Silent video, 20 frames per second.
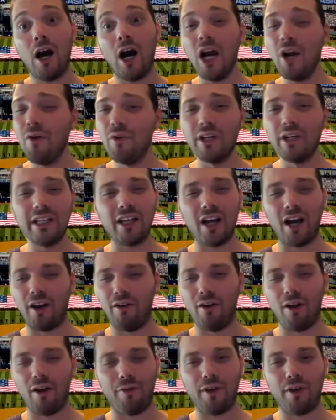I really got
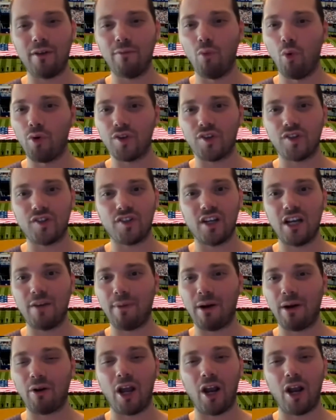nothing more to say
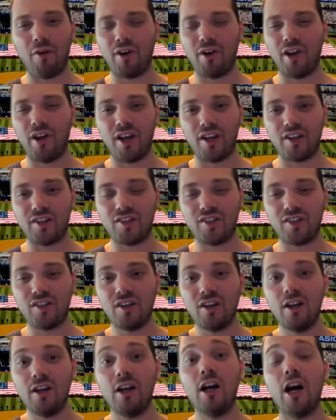about Aaron Hicks.
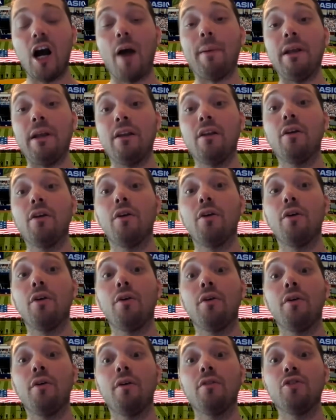I mean,
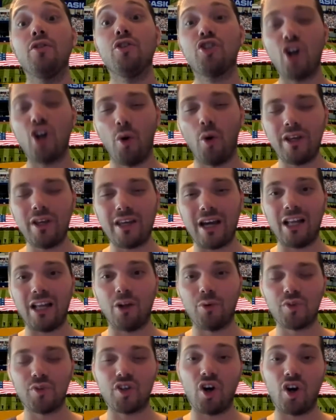Joey
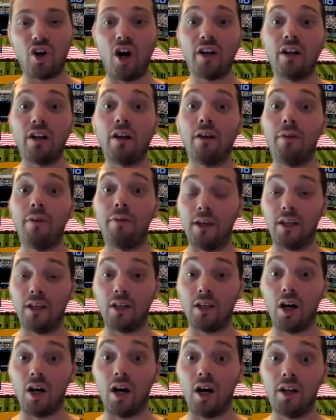Gallo's gone, thank
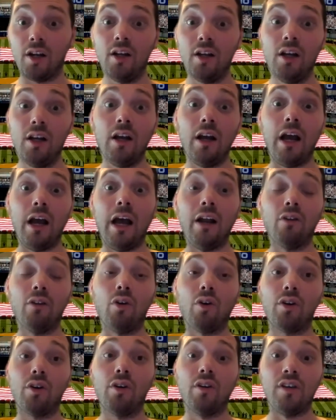God. And
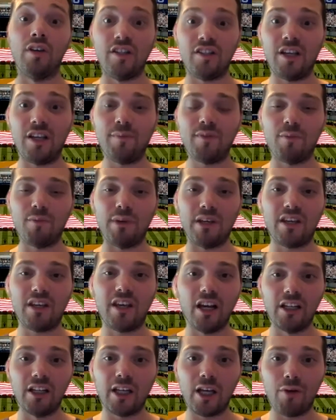look, he seems to be
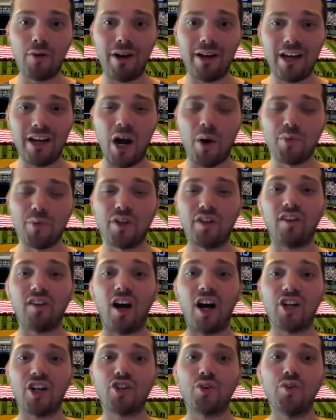killing it right now with the
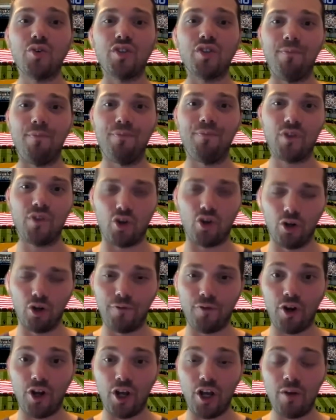Dodgers, and
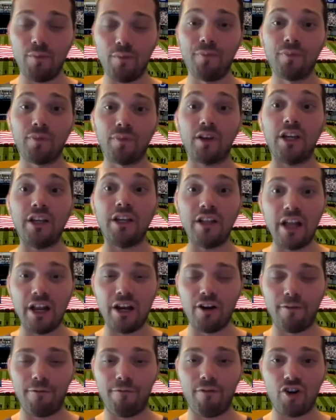good for him. He
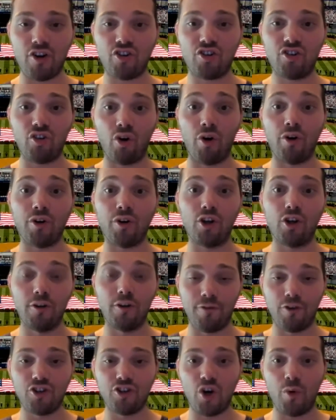needed a fresh start.
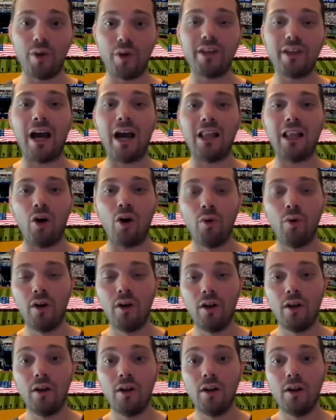Good for Joey Gallo.